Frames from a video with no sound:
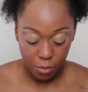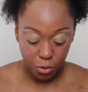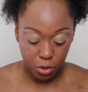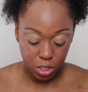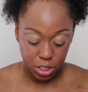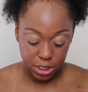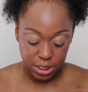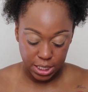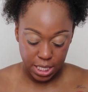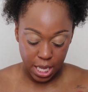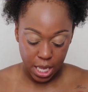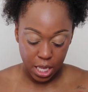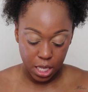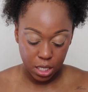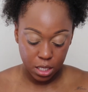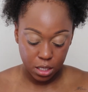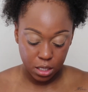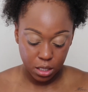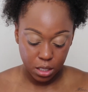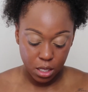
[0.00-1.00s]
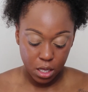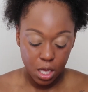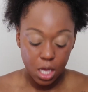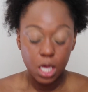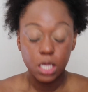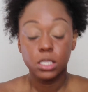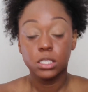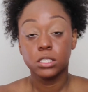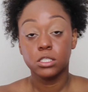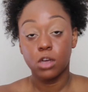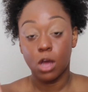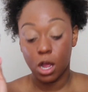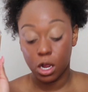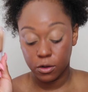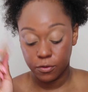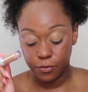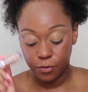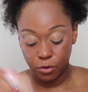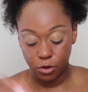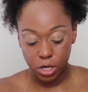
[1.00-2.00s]
I'm gonna take
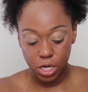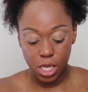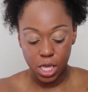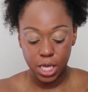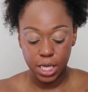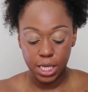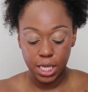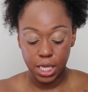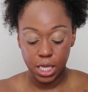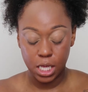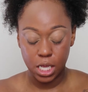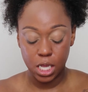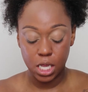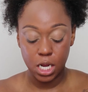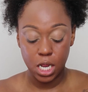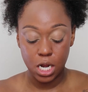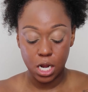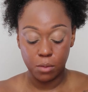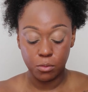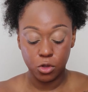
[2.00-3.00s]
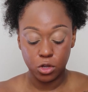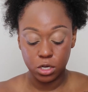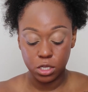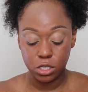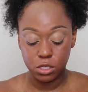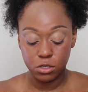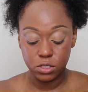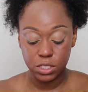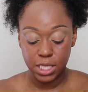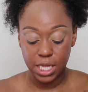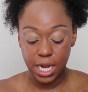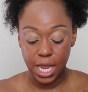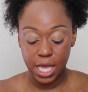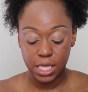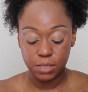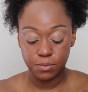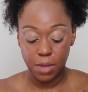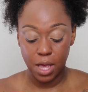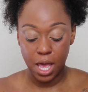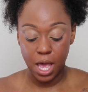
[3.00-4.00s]
dark 40 again, and I'm gonna use that
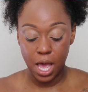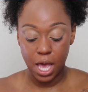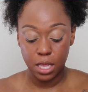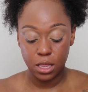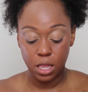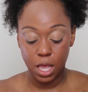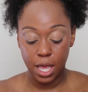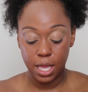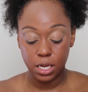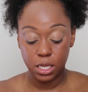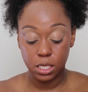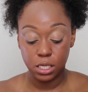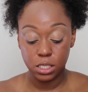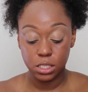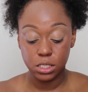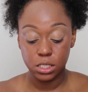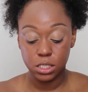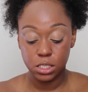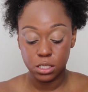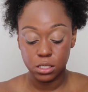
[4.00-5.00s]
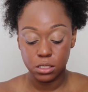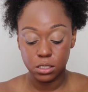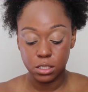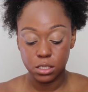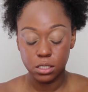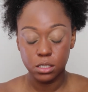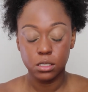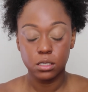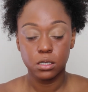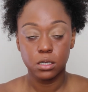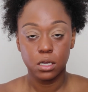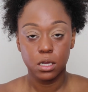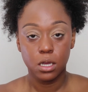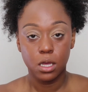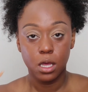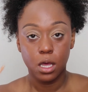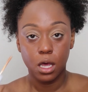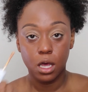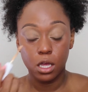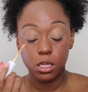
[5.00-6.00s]
as my highlighting concealer
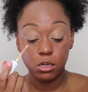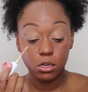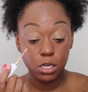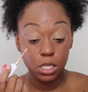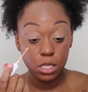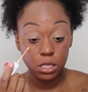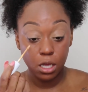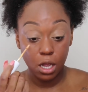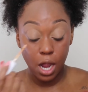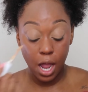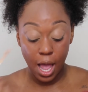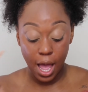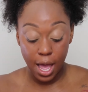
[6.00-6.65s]
underneath our